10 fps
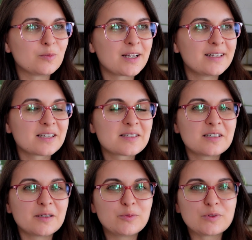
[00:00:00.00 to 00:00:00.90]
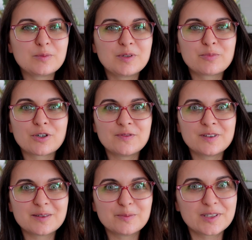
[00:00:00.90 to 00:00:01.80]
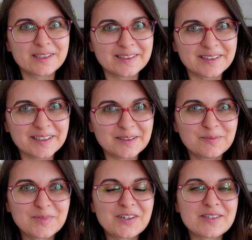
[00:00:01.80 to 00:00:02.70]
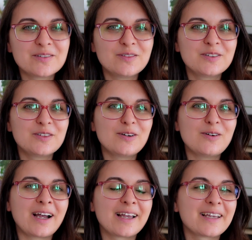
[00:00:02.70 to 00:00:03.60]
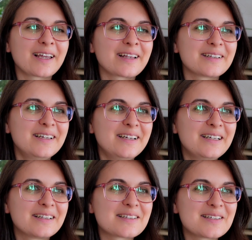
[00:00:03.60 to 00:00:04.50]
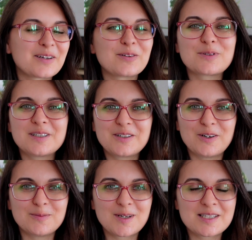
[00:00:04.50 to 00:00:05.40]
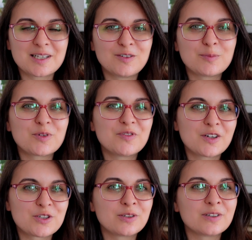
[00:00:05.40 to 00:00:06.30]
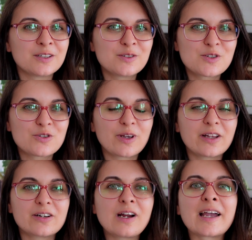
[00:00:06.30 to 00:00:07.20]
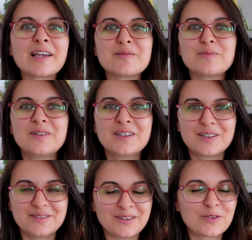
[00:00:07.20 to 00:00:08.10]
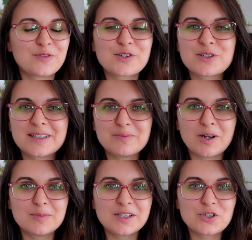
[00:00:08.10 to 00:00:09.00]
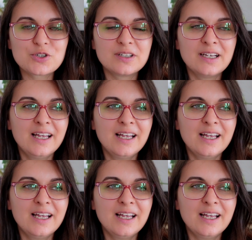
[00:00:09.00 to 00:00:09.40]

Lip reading: My next step will be profitability, because even though I can, let's say, already call myself a professional illustrator, I am officially published,